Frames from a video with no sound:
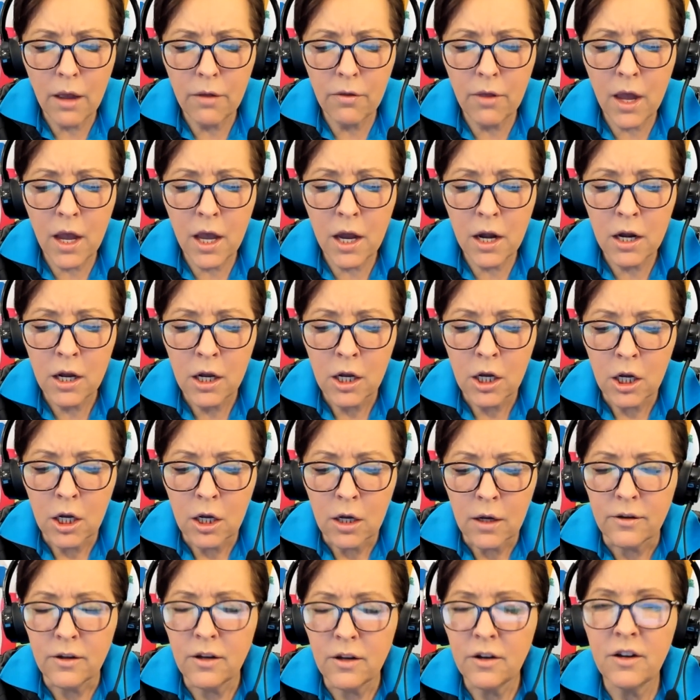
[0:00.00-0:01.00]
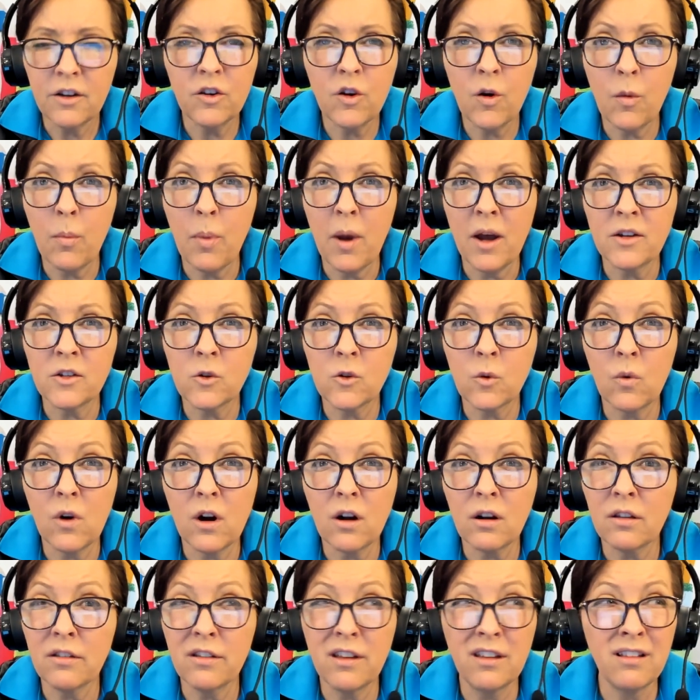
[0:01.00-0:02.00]
And then you did your best
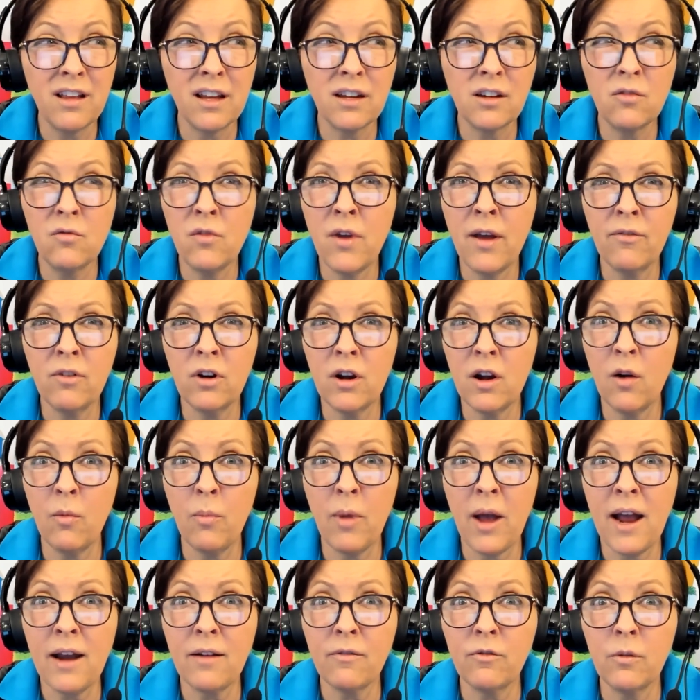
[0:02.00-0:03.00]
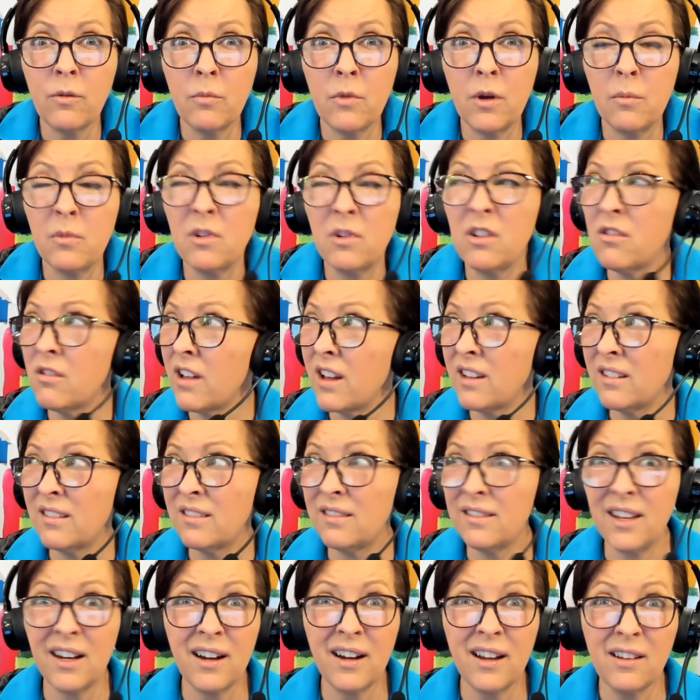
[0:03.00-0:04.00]
work and then like you never hear back from them. And you're like,
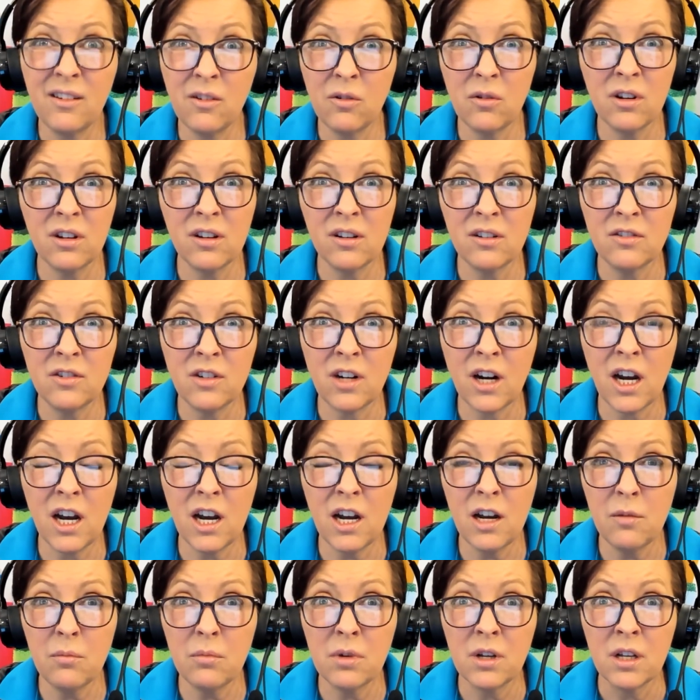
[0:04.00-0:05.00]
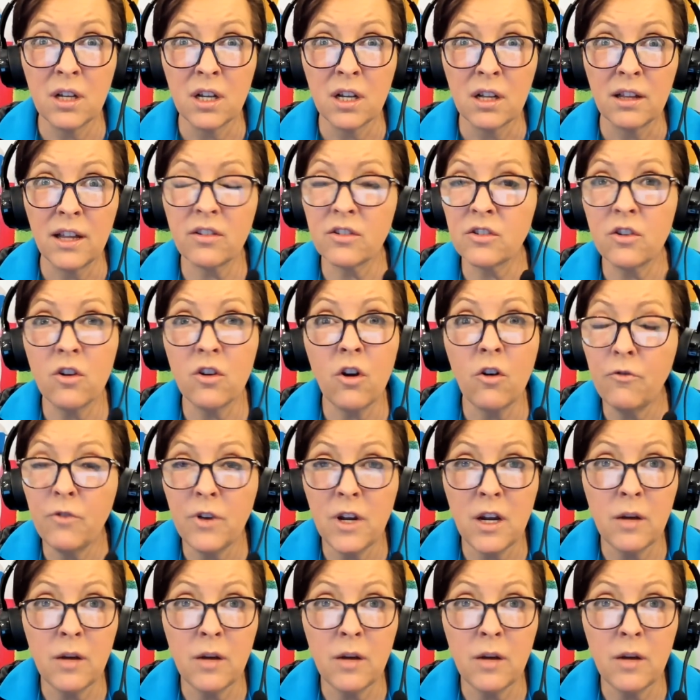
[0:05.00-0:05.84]
did I do a good job? There's no